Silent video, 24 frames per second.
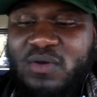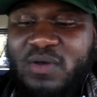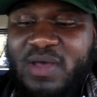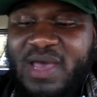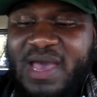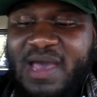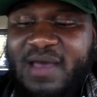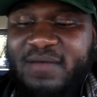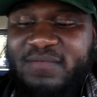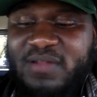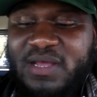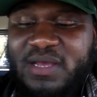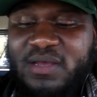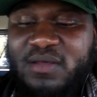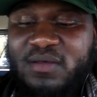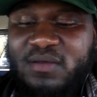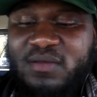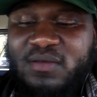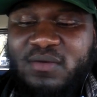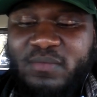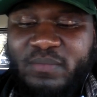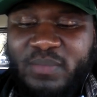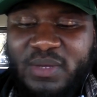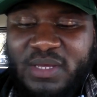have like a
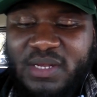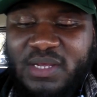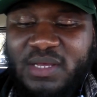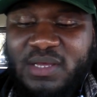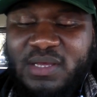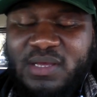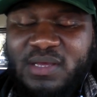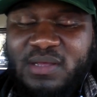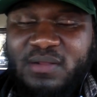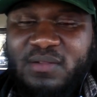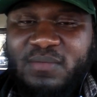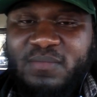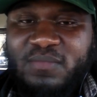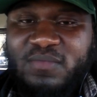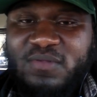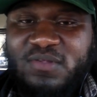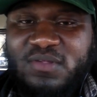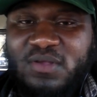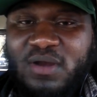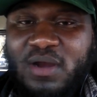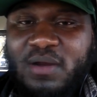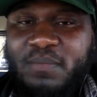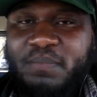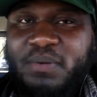committee and
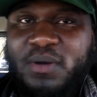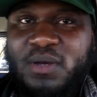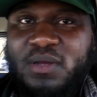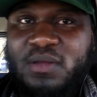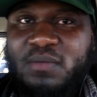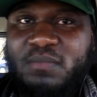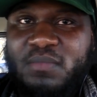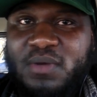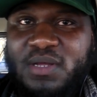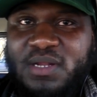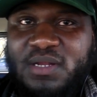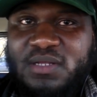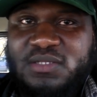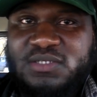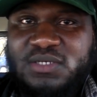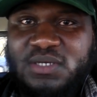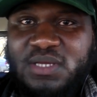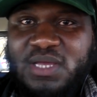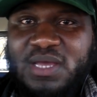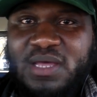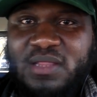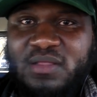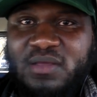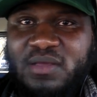start putting money
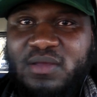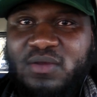together.